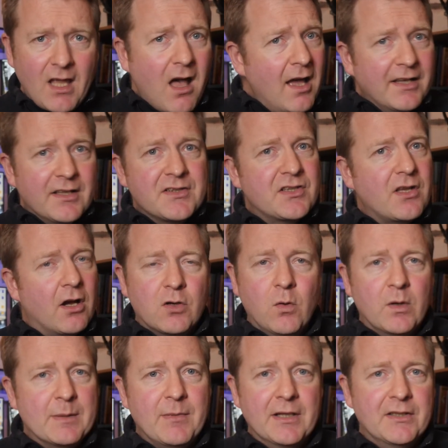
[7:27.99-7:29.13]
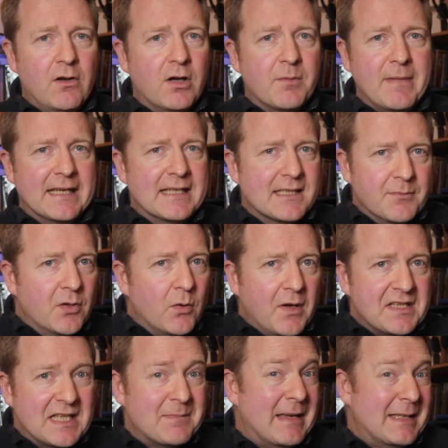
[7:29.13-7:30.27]
I could start calling my dog, making some
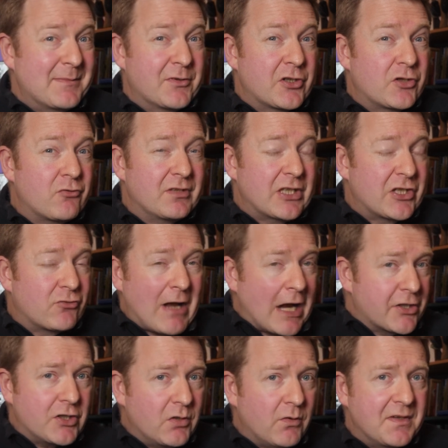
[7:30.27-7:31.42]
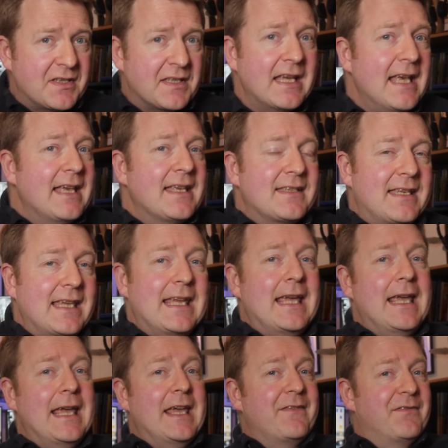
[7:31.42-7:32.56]
noises, making distraction noises, see
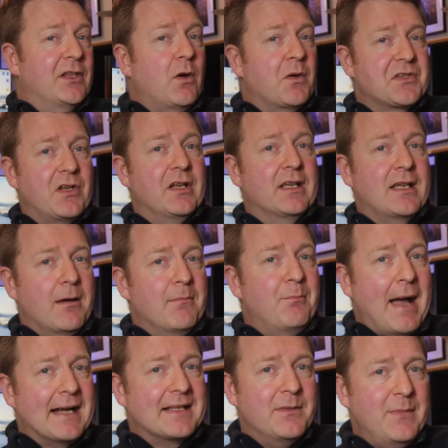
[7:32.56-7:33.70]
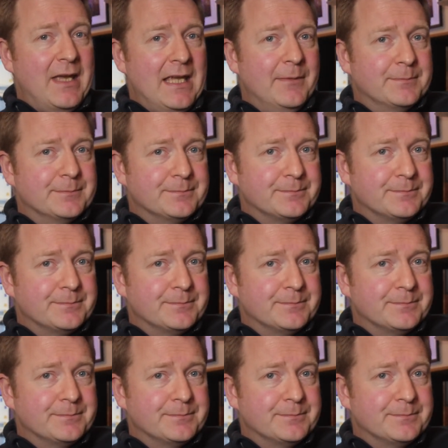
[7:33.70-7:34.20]
if the dog's going to come back to me.